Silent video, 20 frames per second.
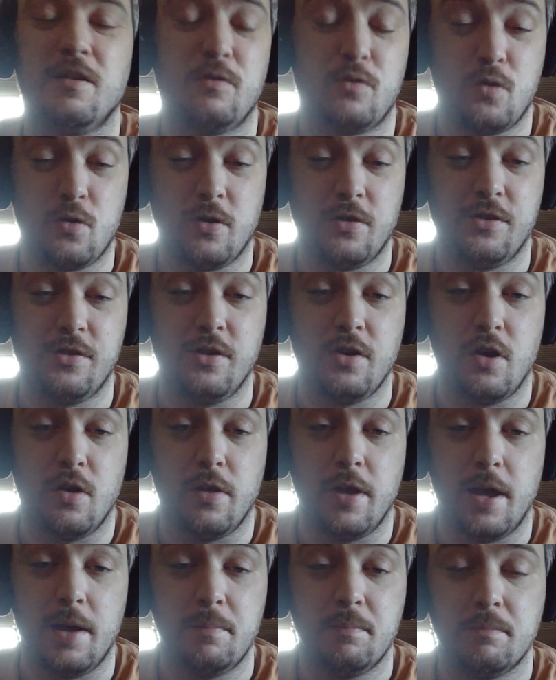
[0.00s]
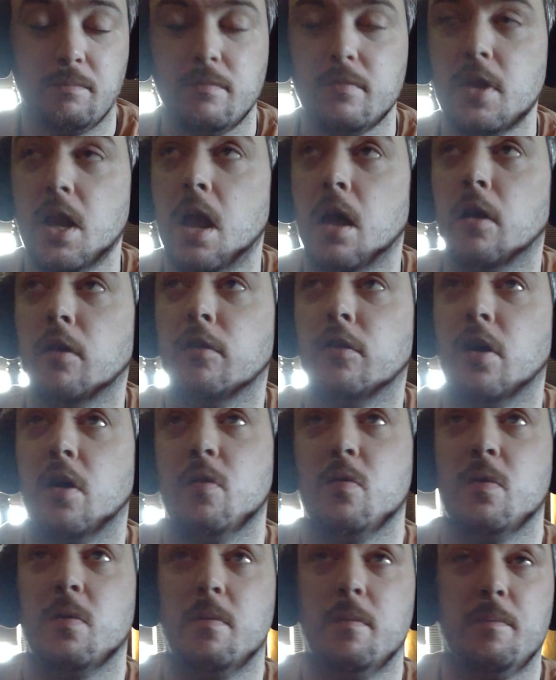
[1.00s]
of course, you know that.
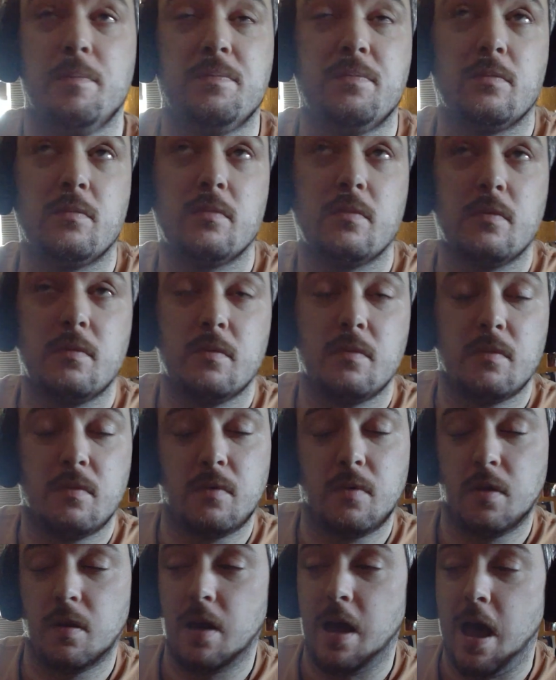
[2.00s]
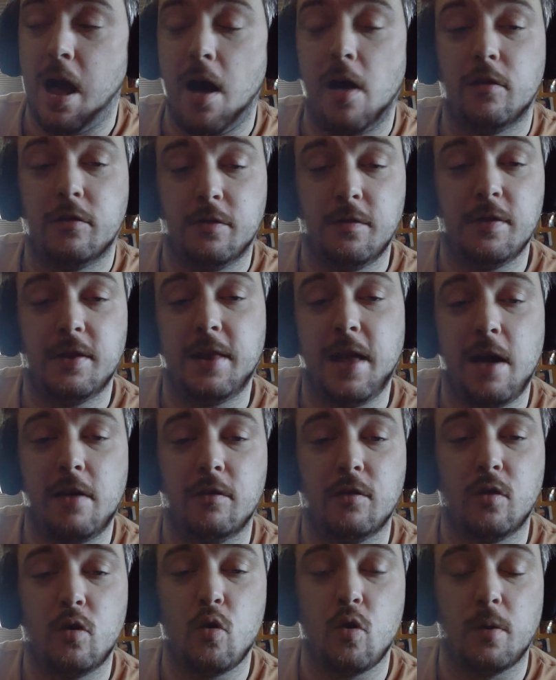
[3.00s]
So, House of a
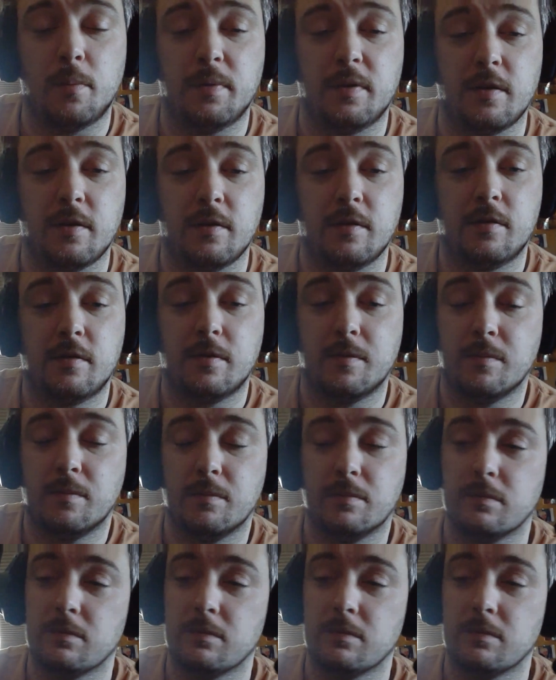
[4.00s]
Thousand Corpses.